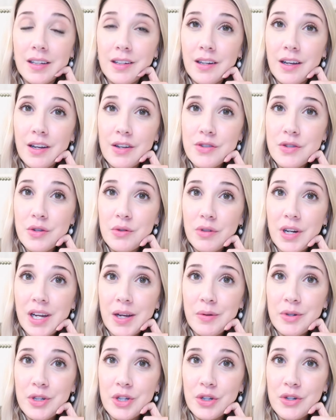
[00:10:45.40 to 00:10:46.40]
Not so
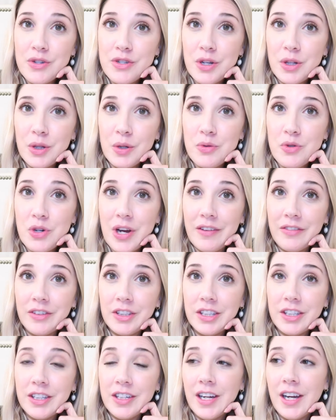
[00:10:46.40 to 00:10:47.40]
great when you're a solo
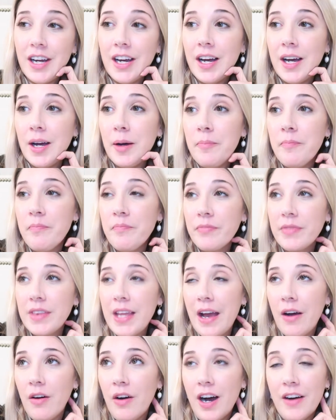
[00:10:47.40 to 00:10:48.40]
traveler. Um,
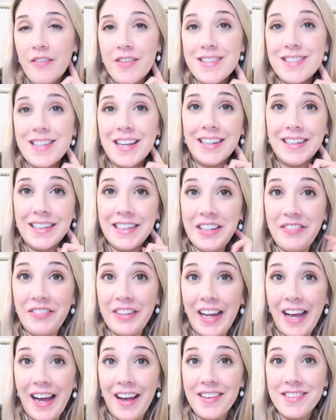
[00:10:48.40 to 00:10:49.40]
now, obviously I didn't
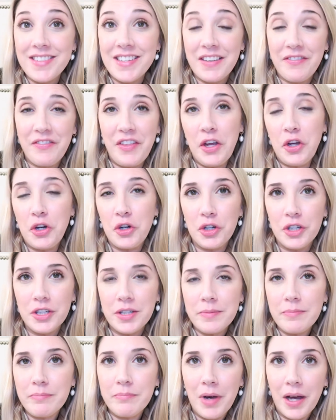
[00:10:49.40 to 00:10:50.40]
even ask if they
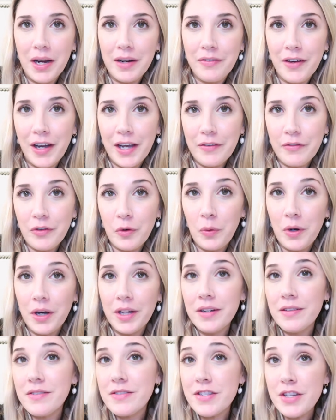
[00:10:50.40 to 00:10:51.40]
could modify it for
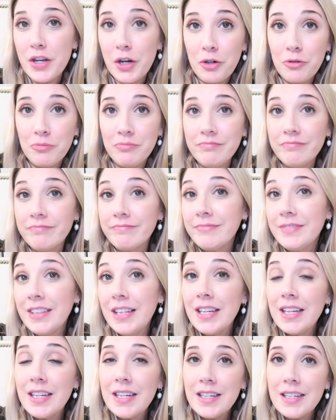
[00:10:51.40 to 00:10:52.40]
one, so
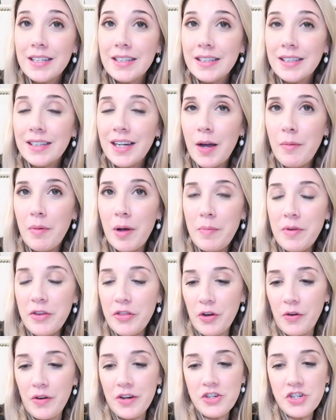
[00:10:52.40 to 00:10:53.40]
I might be
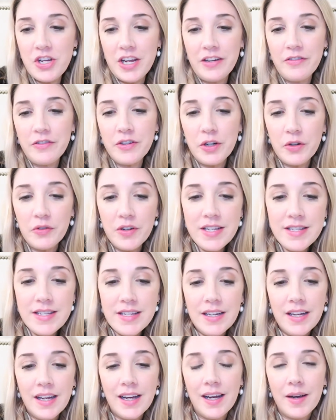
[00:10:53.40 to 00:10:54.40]
throwing shade for no
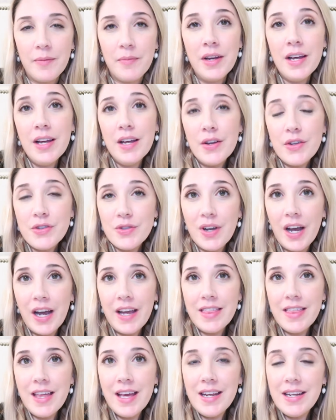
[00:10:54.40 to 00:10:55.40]
reason. Um, so
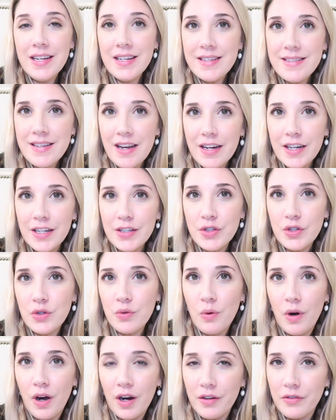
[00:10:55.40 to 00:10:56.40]
I then decided to
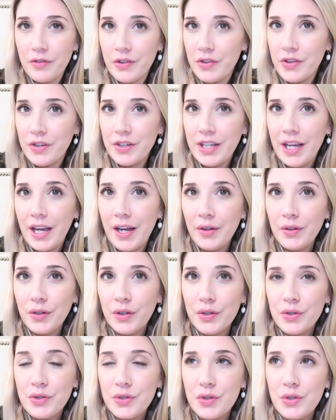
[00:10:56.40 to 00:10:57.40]
walk further
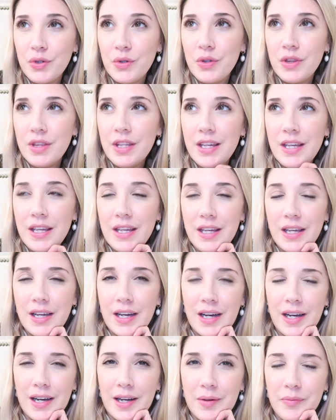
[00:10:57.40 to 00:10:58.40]
down to the,
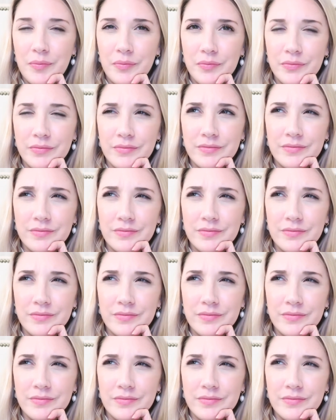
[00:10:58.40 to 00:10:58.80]
um,